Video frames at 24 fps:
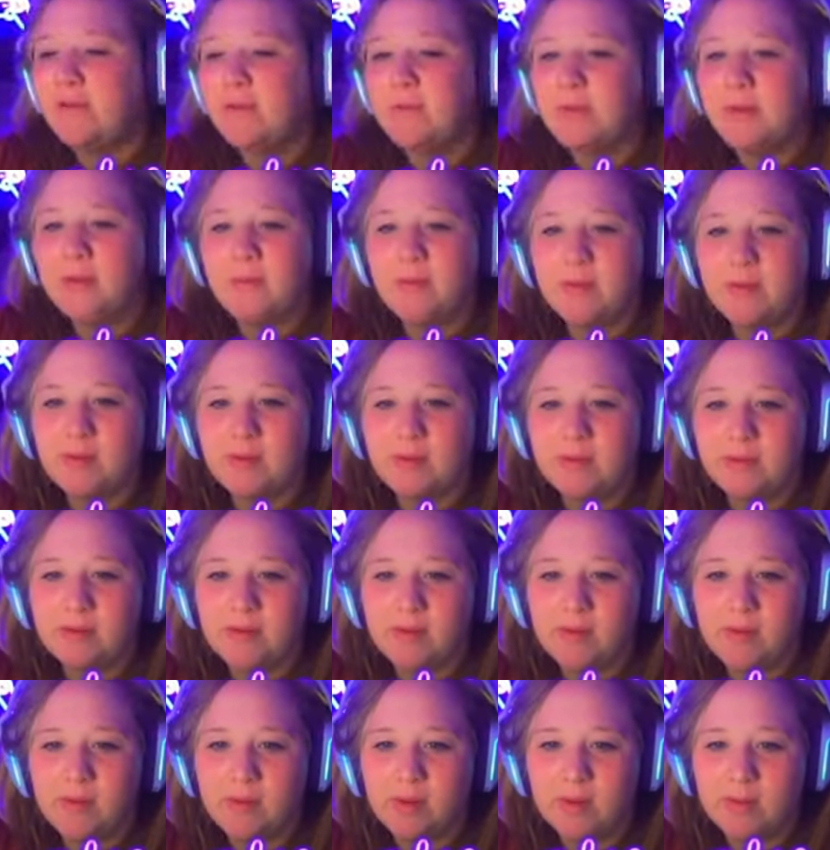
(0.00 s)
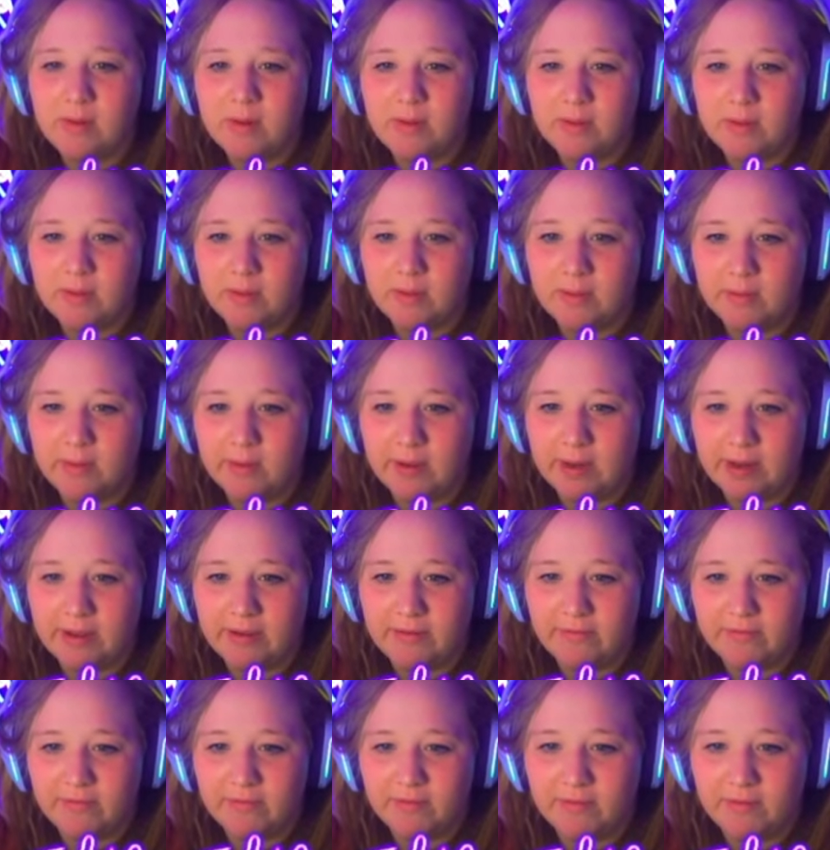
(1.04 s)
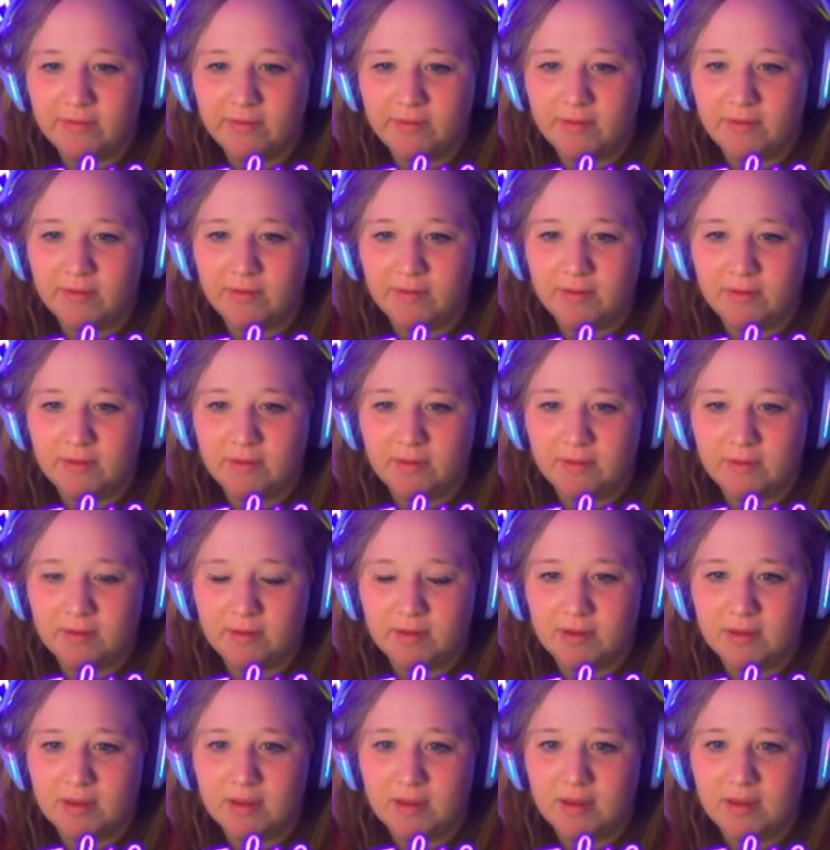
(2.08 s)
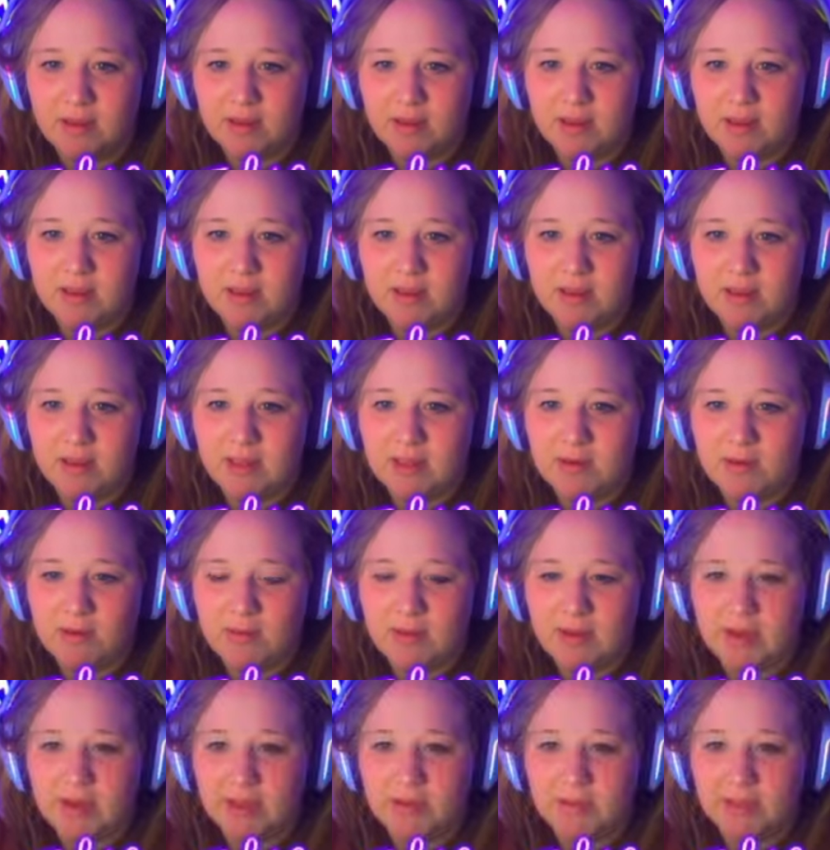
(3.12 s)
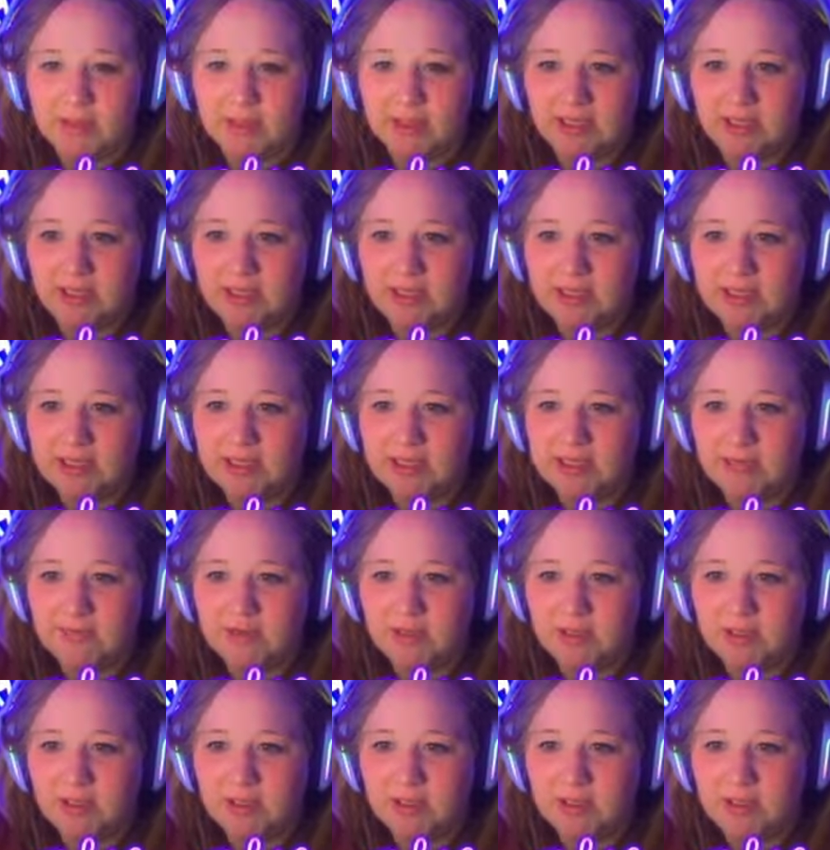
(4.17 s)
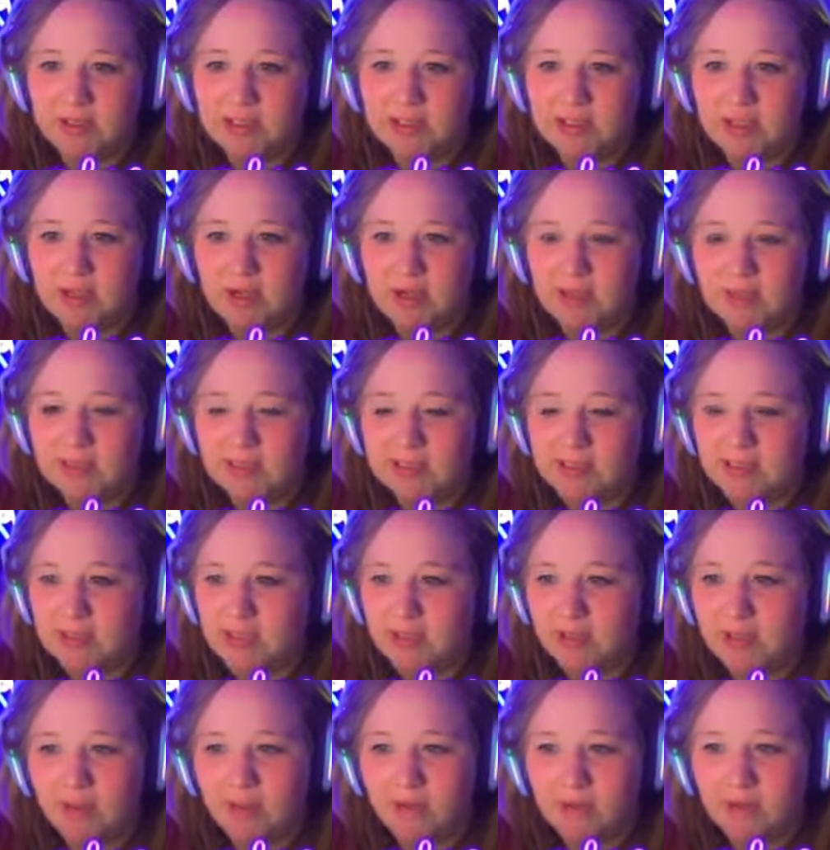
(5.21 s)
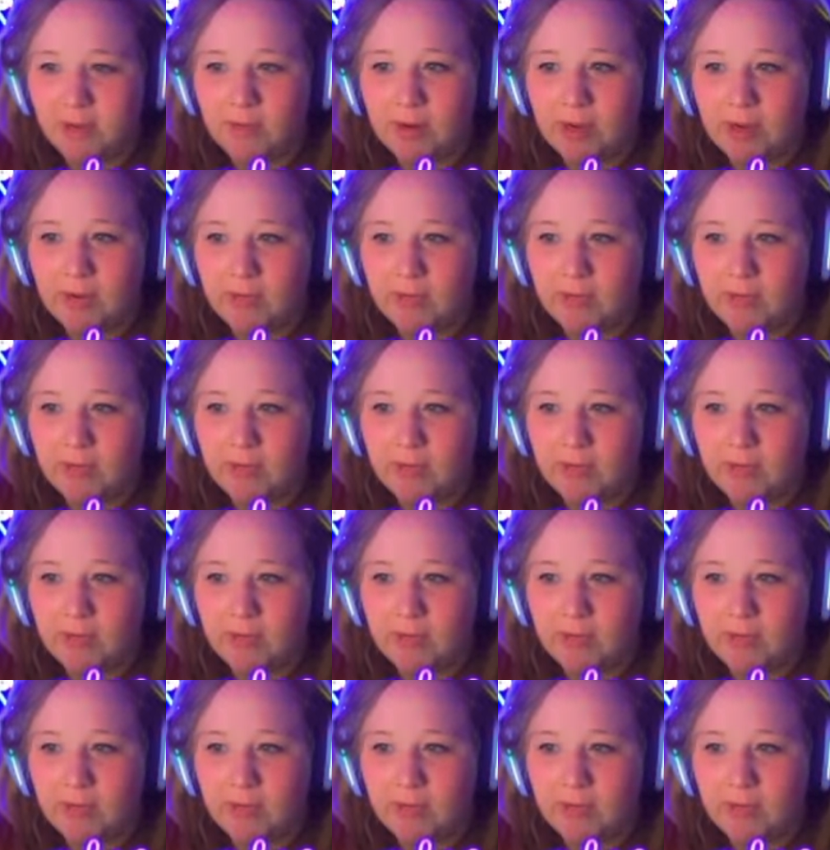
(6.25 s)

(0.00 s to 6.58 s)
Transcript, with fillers: what, what, what, what, what, what, what if? I think that would bother me less if it looks almost like a three wide